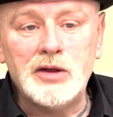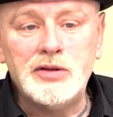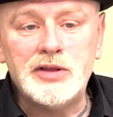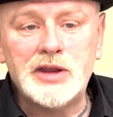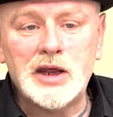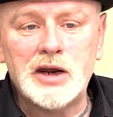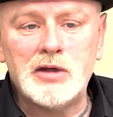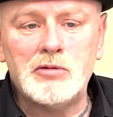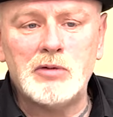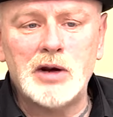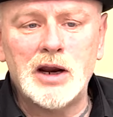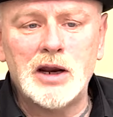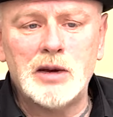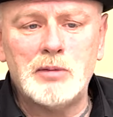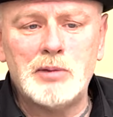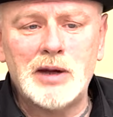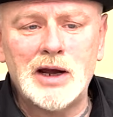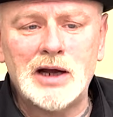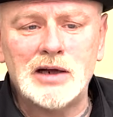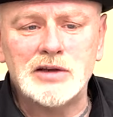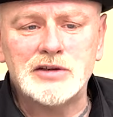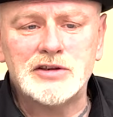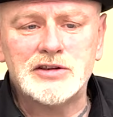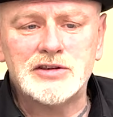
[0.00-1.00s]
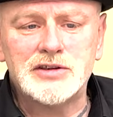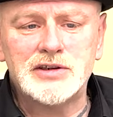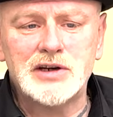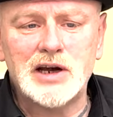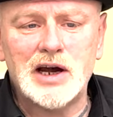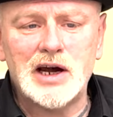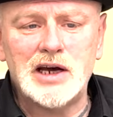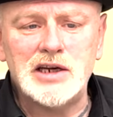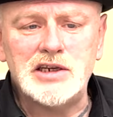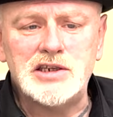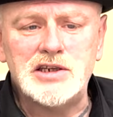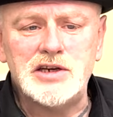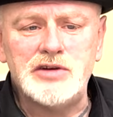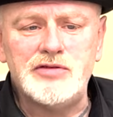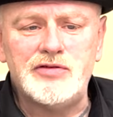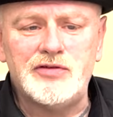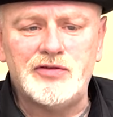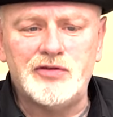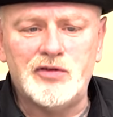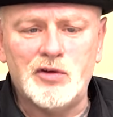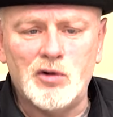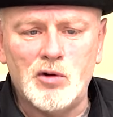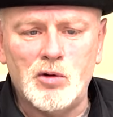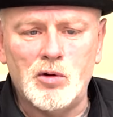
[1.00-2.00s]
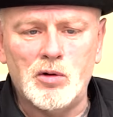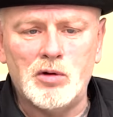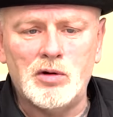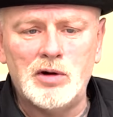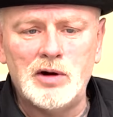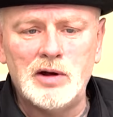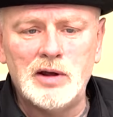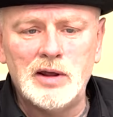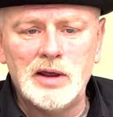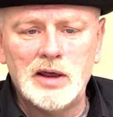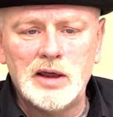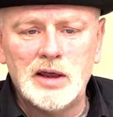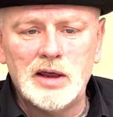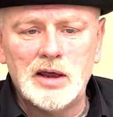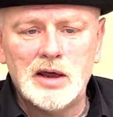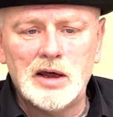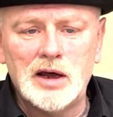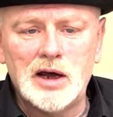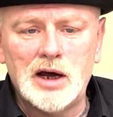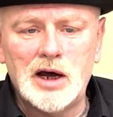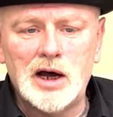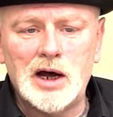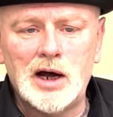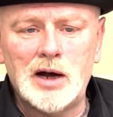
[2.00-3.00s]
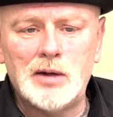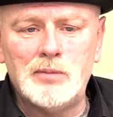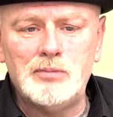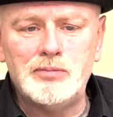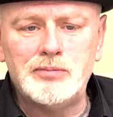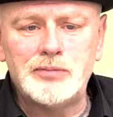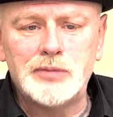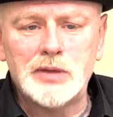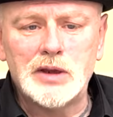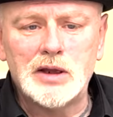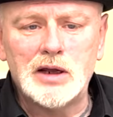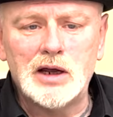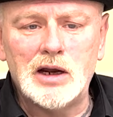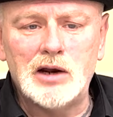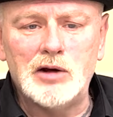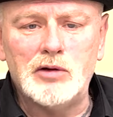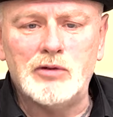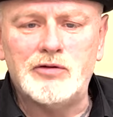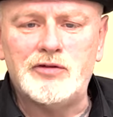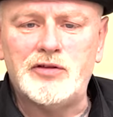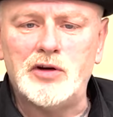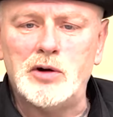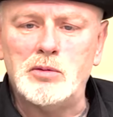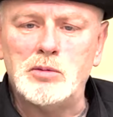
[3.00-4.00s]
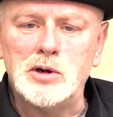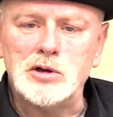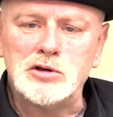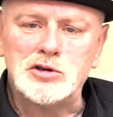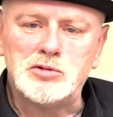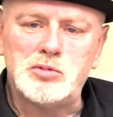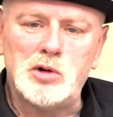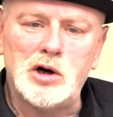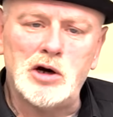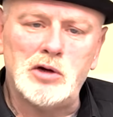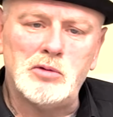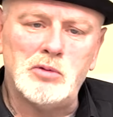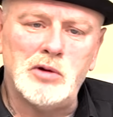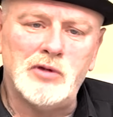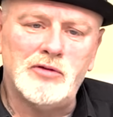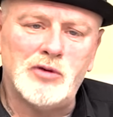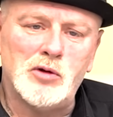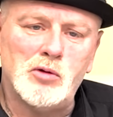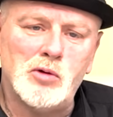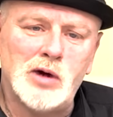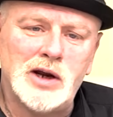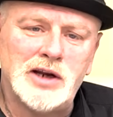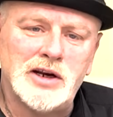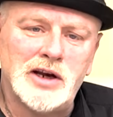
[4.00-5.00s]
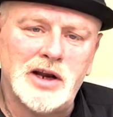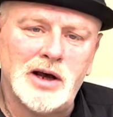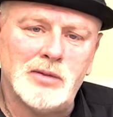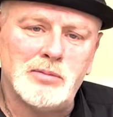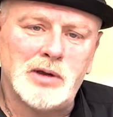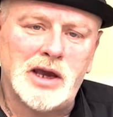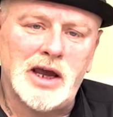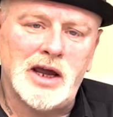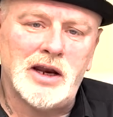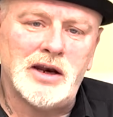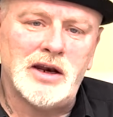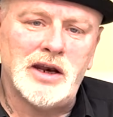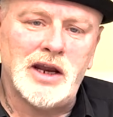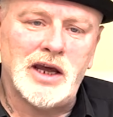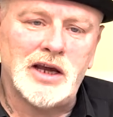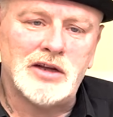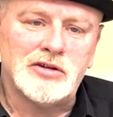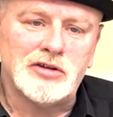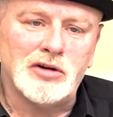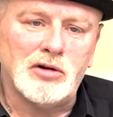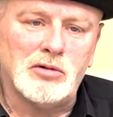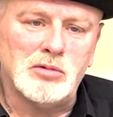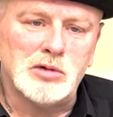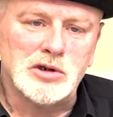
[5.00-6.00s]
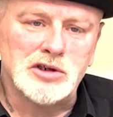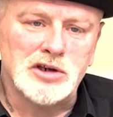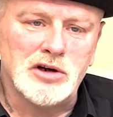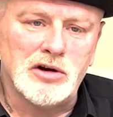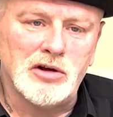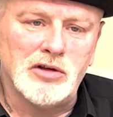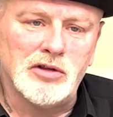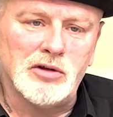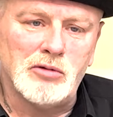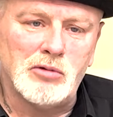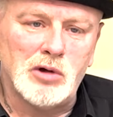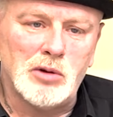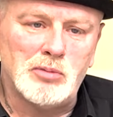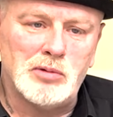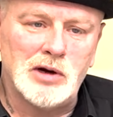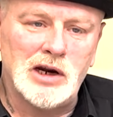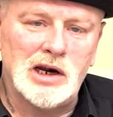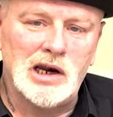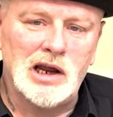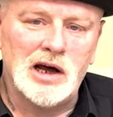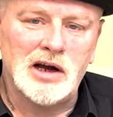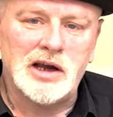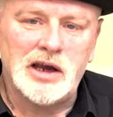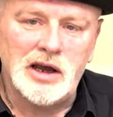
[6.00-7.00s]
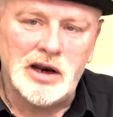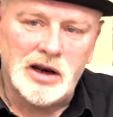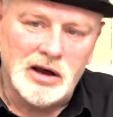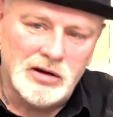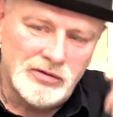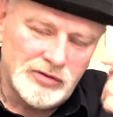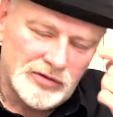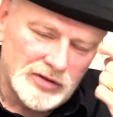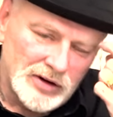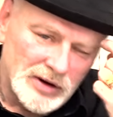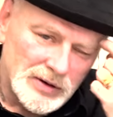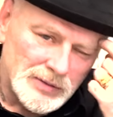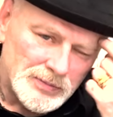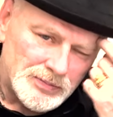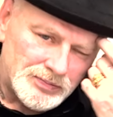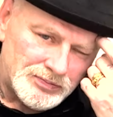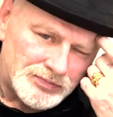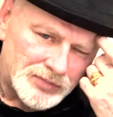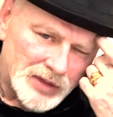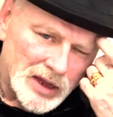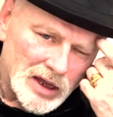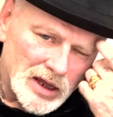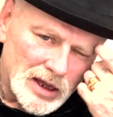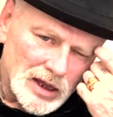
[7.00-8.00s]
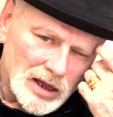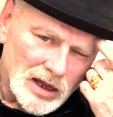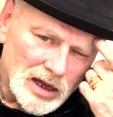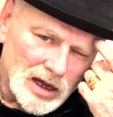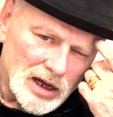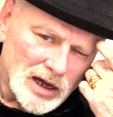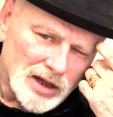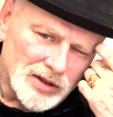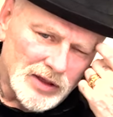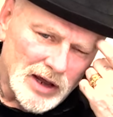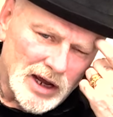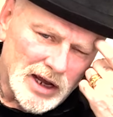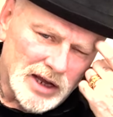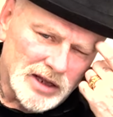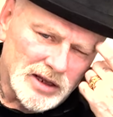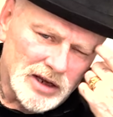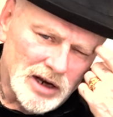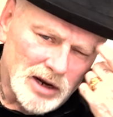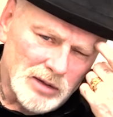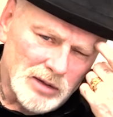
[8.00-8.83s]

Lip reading: then around about 84, a little firm I was working with all ended up getting nicked. I wasn't on the robbery, lucky enough. They ended